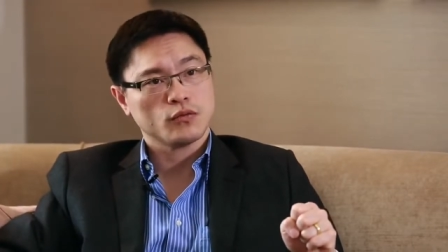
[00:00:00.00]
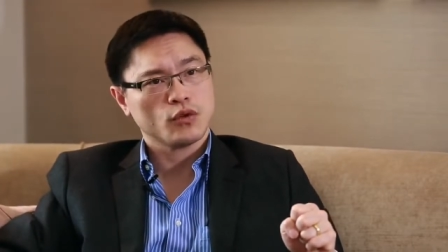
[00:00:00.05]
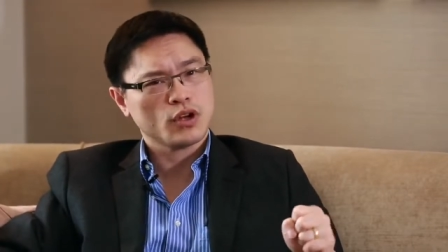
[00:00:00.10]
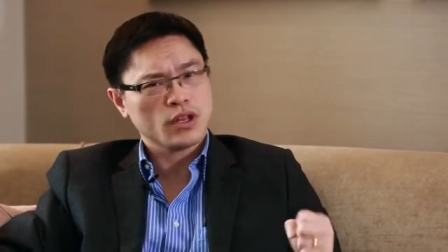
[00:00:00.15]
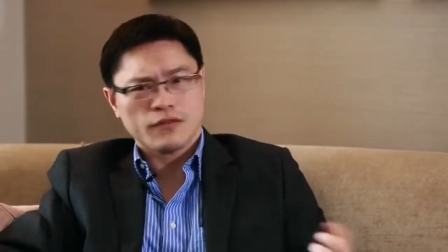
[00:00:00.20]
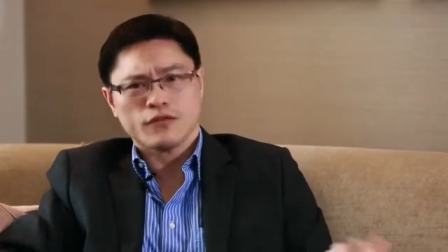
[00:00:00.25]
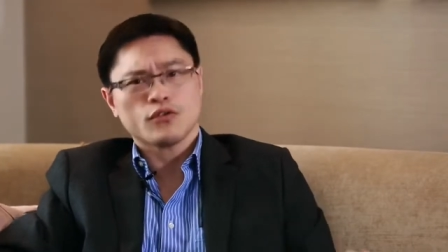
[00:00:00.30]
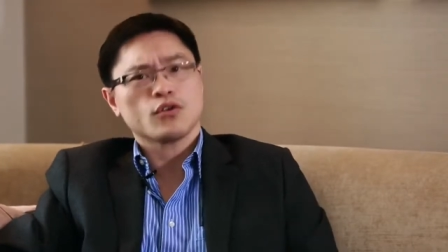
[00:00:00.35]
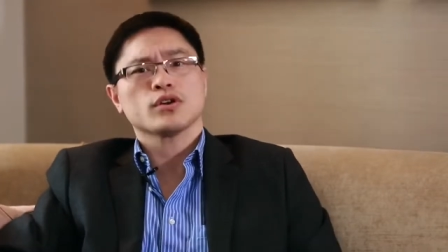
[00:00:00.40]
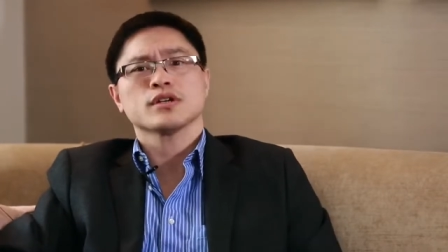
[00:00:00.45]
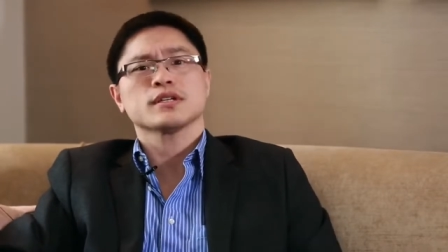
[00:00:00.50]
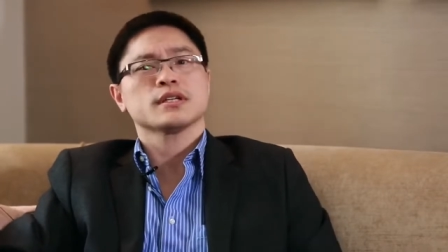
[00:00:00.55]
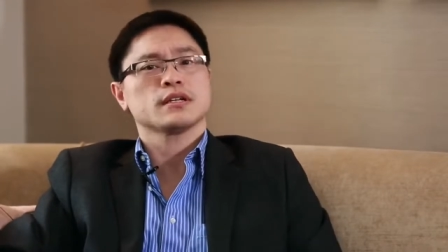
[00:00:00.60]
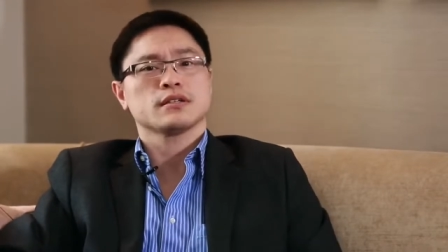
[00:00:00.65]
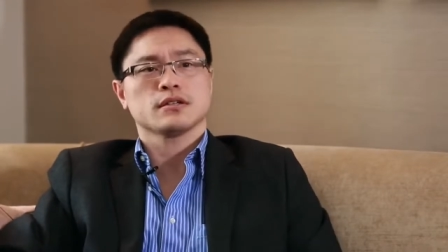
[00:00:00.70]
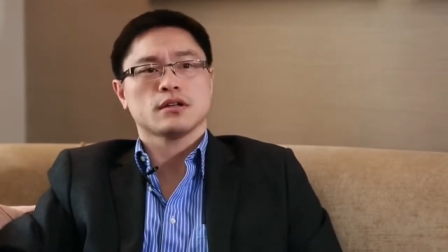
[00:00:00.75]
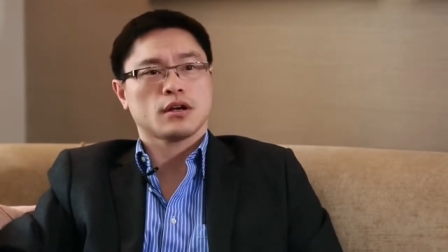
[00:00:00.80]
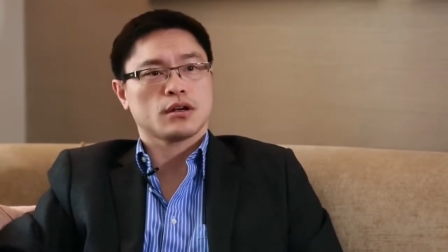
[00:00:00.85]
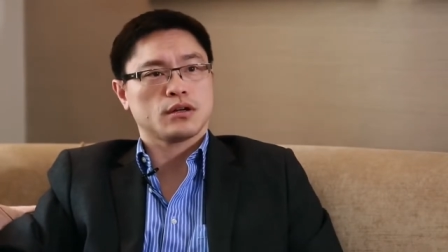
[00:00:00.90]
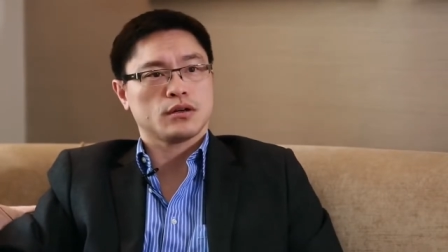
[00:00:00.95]
Well, of course
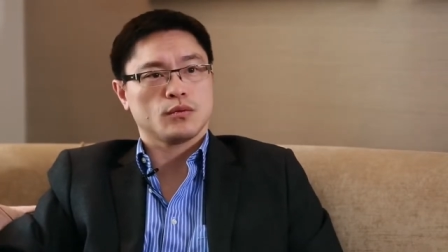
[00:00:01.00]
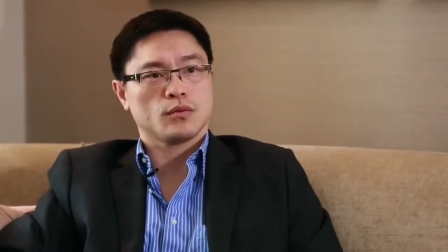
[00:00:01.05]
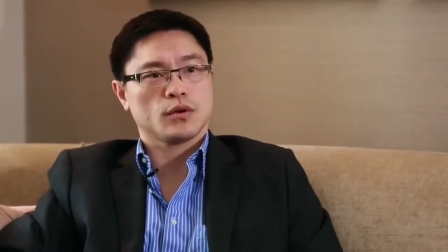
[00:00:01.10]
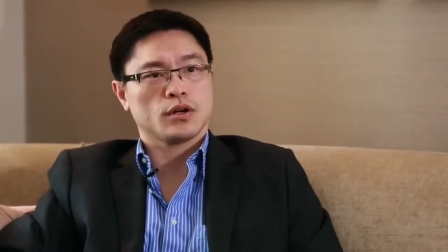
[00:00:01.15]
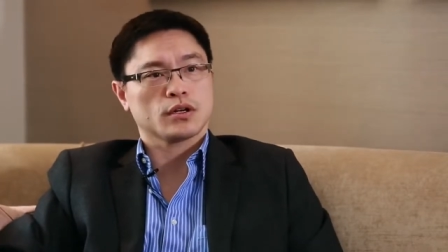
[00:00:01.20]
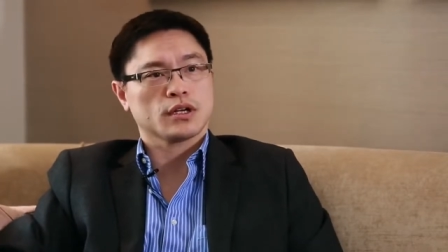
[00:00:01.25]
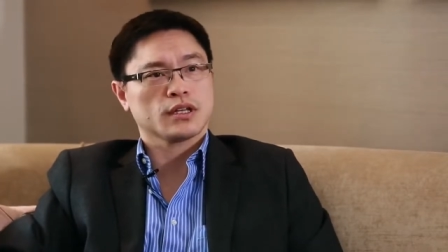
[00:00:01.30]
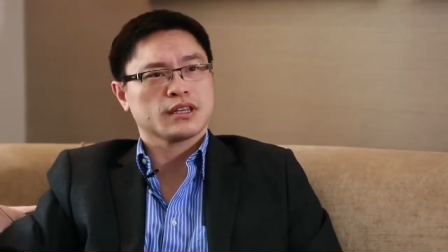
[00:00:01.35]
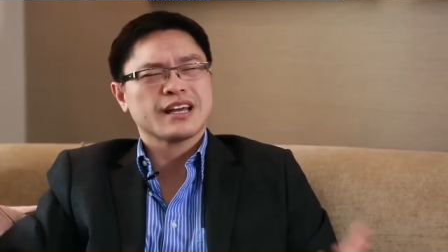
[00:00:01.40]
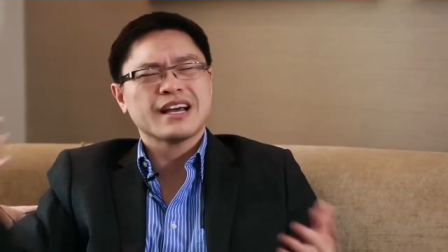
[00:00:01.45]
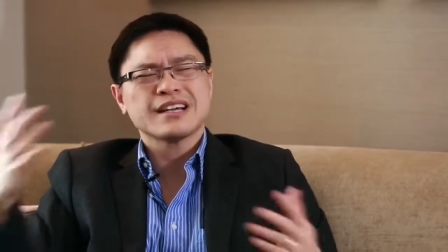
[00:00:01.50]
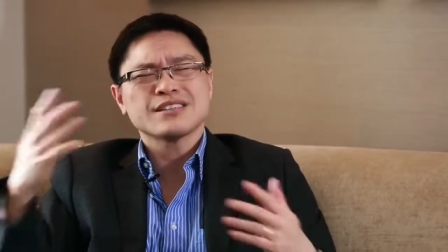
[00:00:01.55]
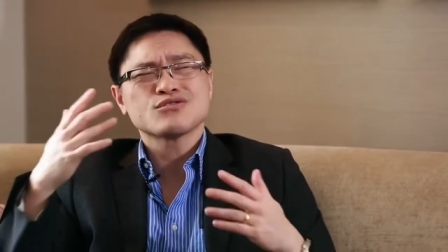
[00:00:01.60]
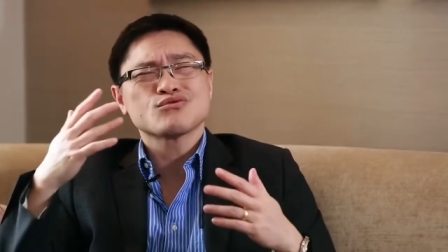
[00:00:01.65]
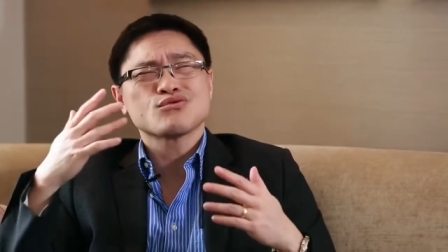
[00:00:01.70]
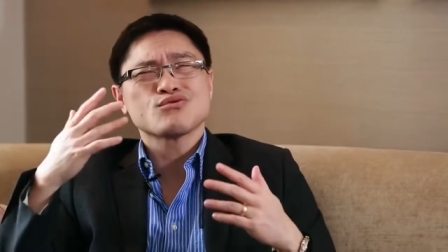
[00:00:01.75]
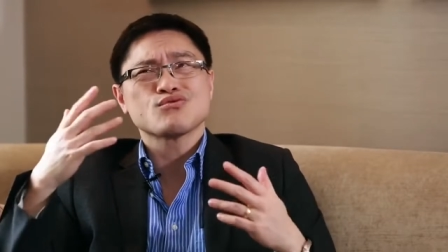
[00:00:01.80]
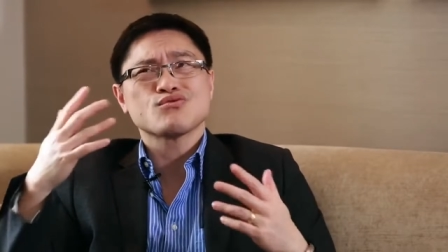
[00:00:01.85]
Which that's not going work. That's